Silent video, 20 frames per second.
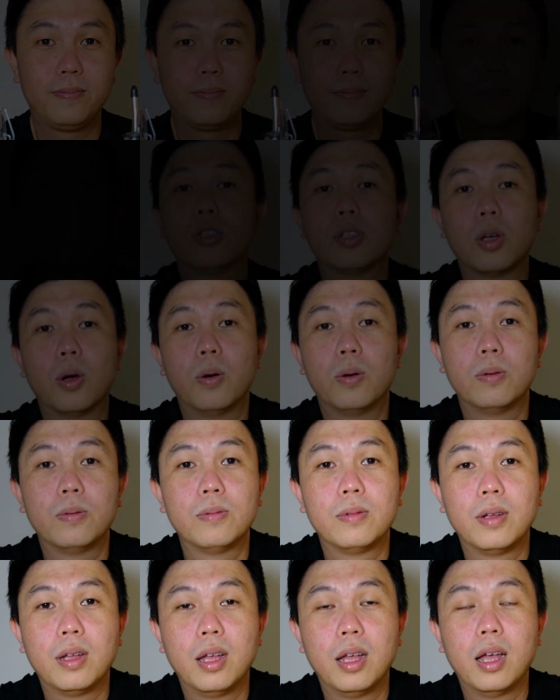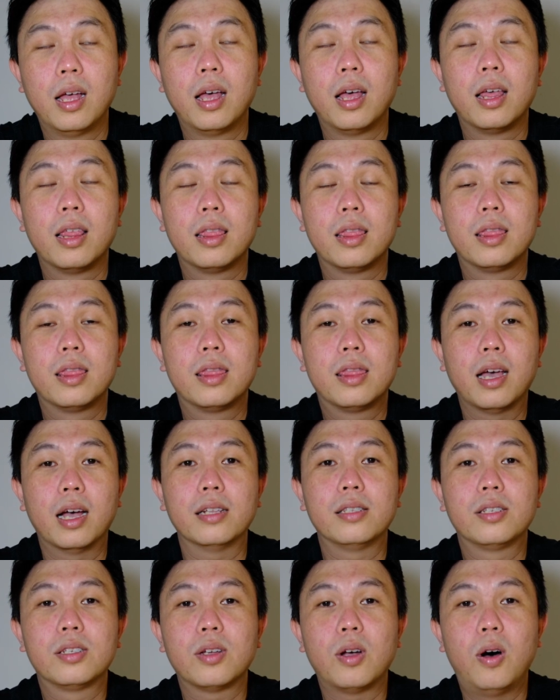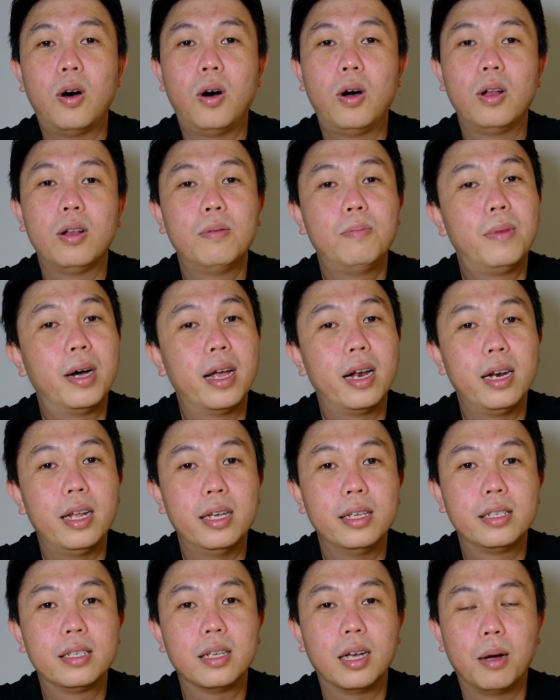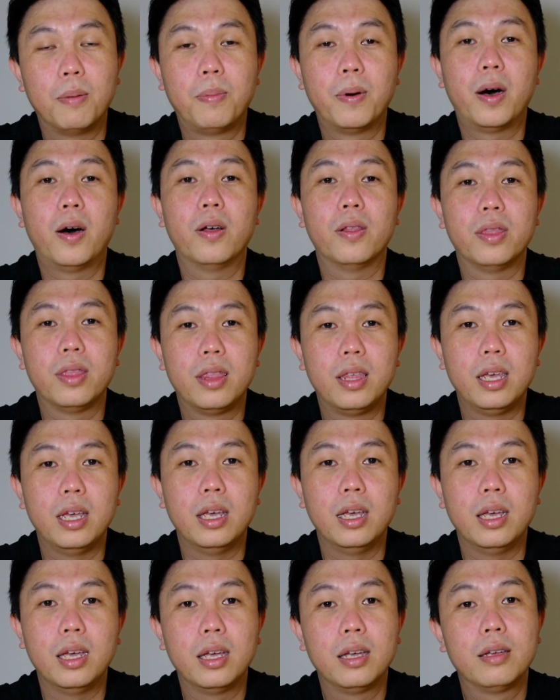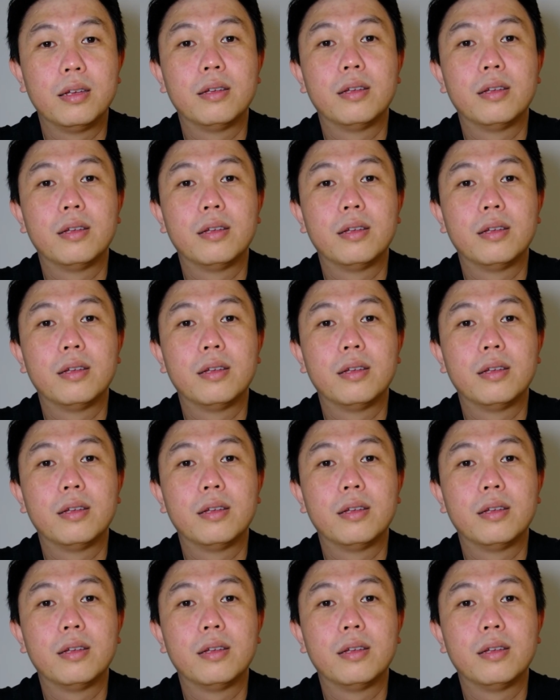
So that's all my list about the